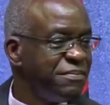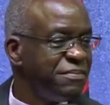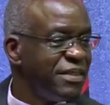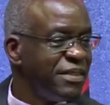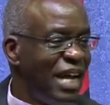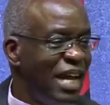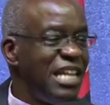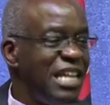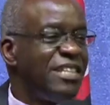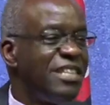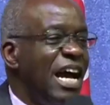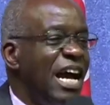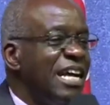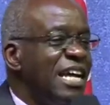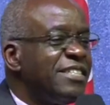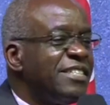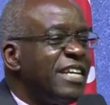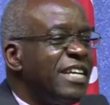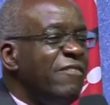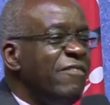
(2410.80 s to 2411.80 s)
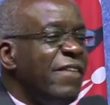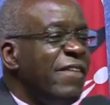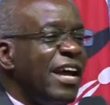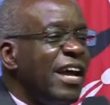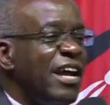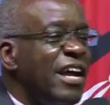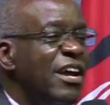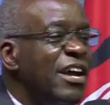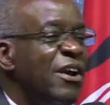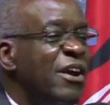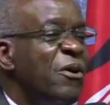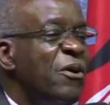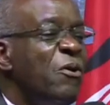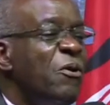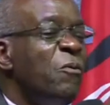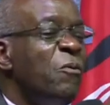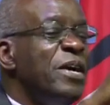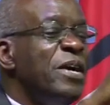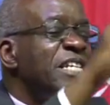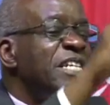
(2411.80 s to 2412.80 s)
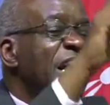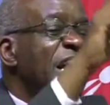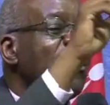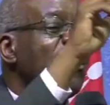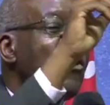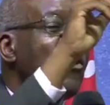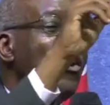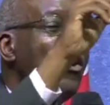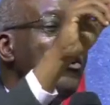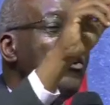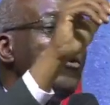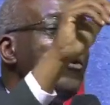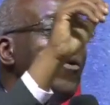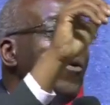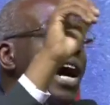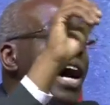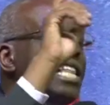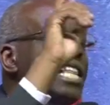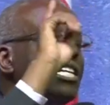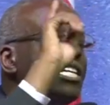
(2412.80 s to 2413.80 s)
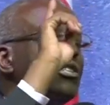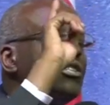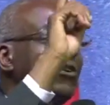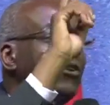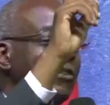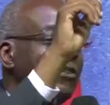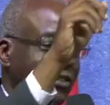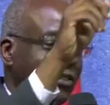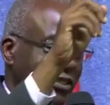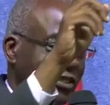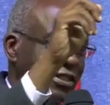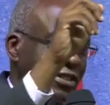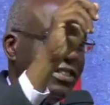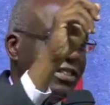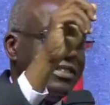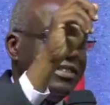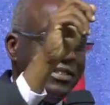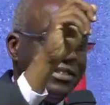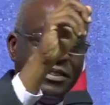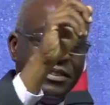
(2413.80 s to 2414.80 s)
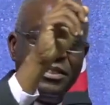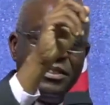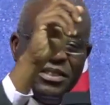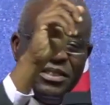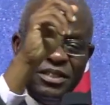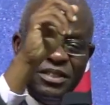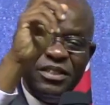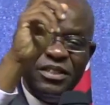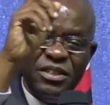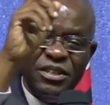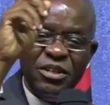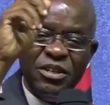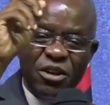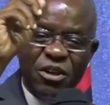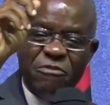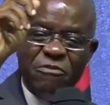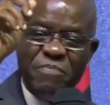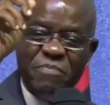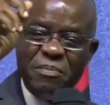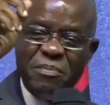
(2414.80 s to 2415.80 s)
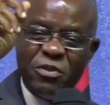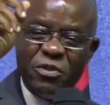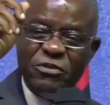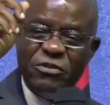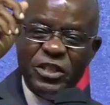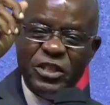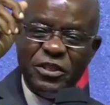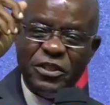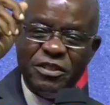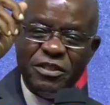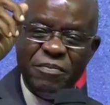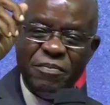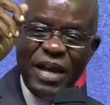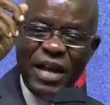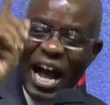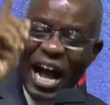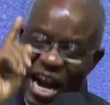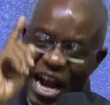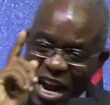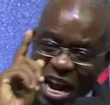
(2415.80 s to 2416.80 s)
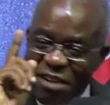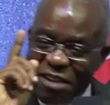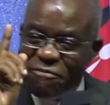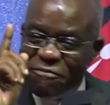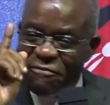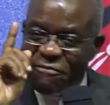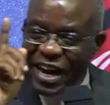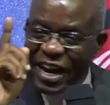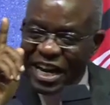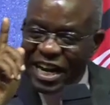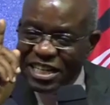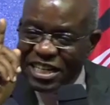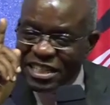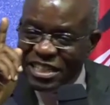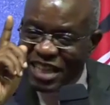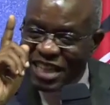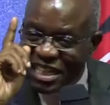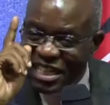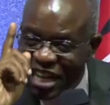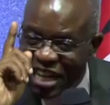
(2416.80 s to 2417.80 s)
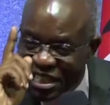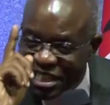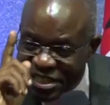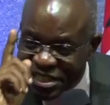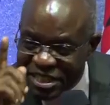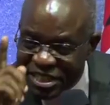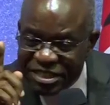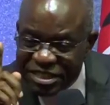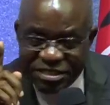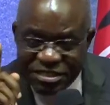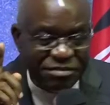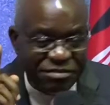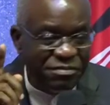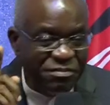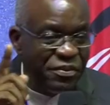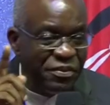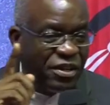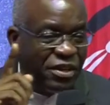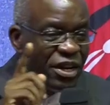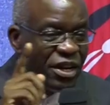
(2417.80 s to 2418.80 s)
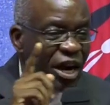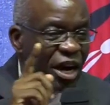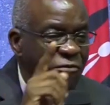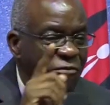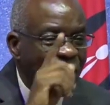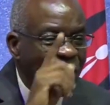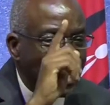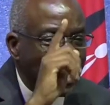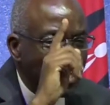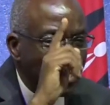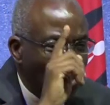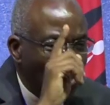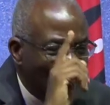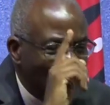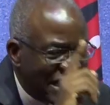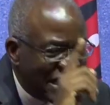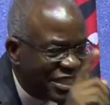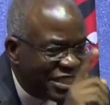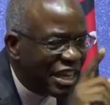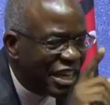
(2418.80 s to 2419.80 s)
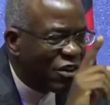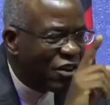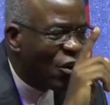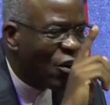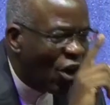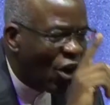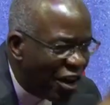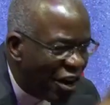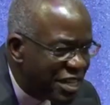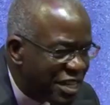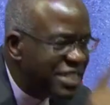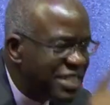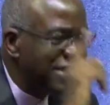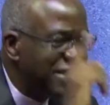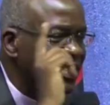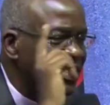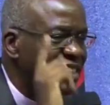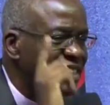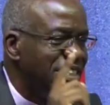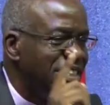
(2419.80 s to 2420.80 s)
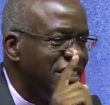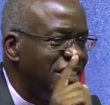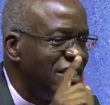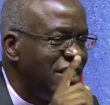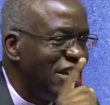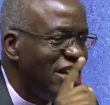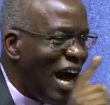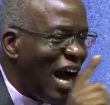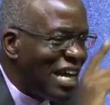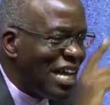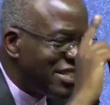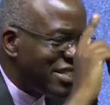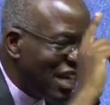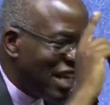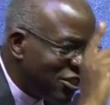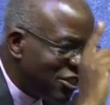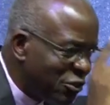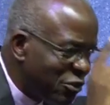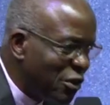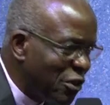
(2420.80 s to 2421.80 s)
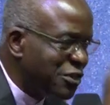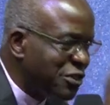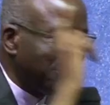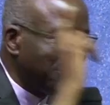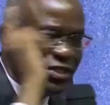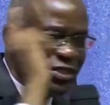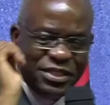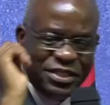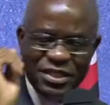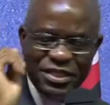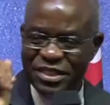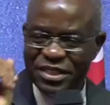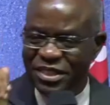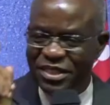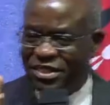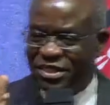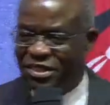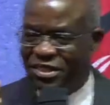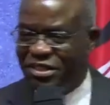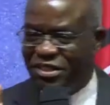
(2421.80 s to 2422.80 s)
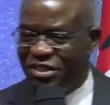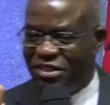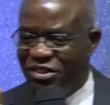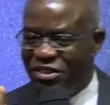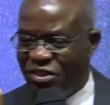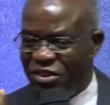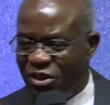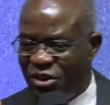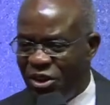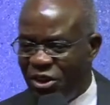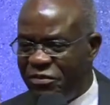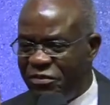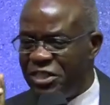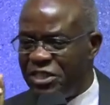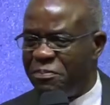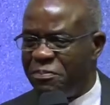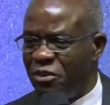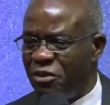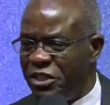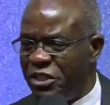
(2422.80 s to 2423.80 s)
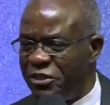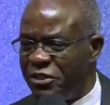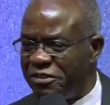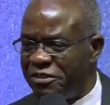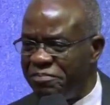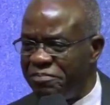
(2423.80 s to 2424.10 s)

In thanksgiving, we tell God, You are the source of my provision. Adam failed the test of acknowledging God as the source of his provision.